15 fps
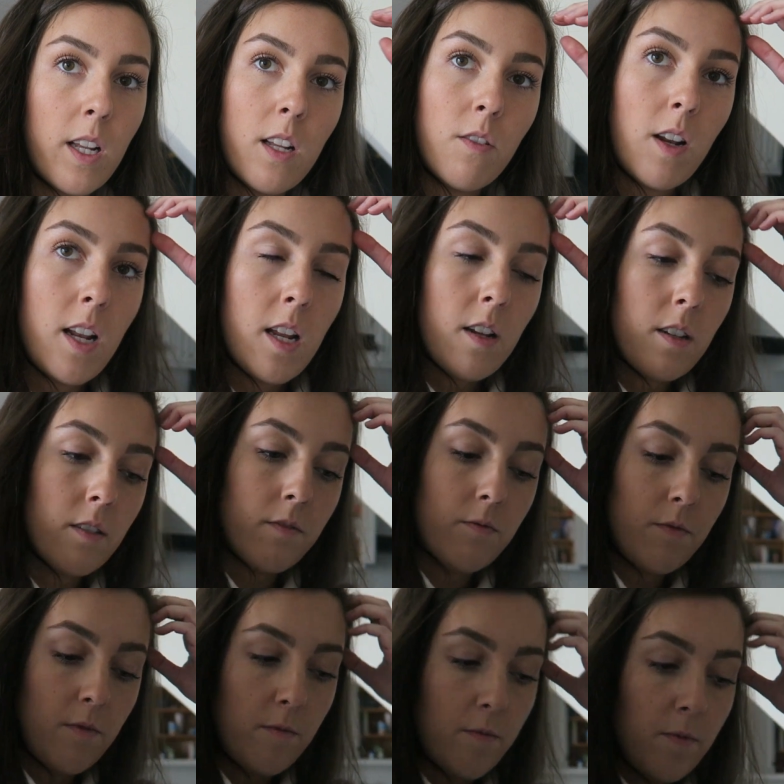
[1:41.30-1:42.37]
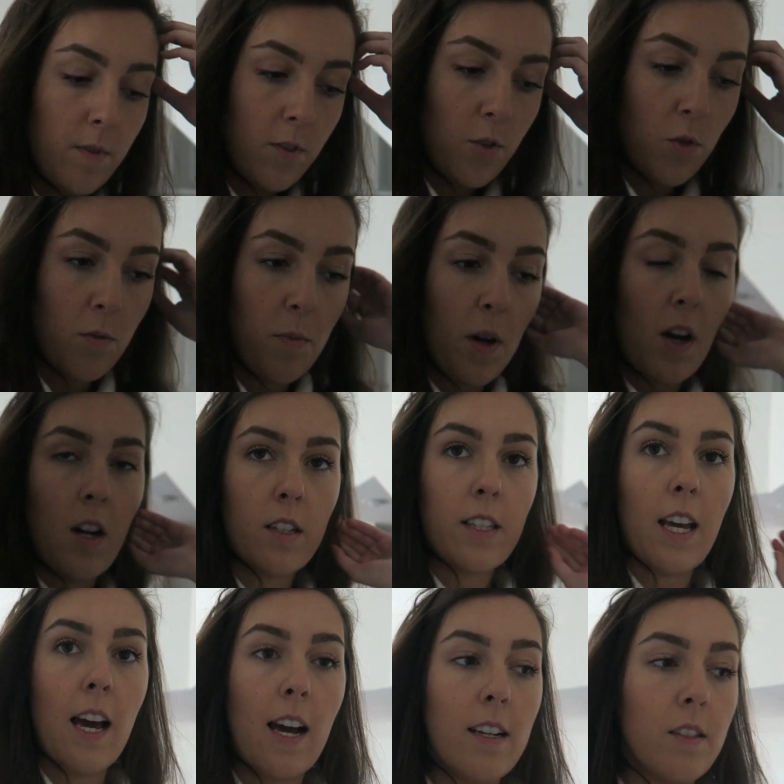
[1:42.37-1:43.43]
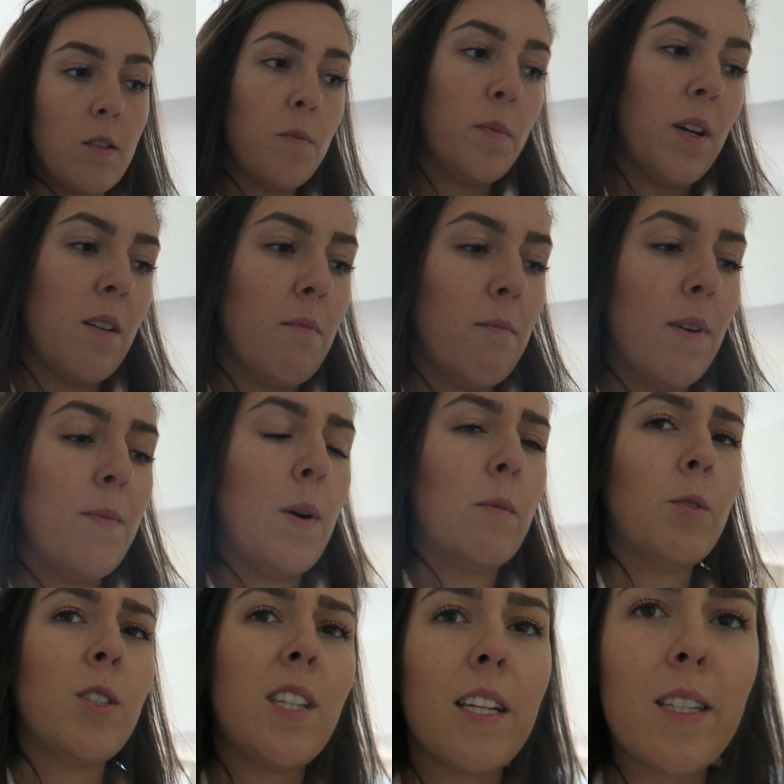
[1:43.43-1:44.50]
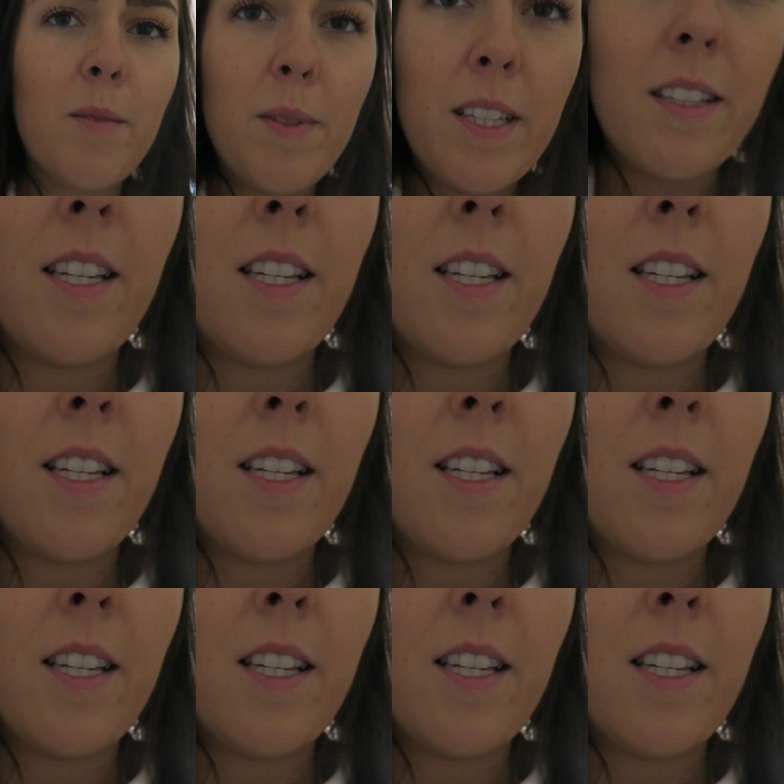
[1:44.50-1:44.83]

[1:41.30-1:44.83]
getting ready to do the podcast, but my mom just texted me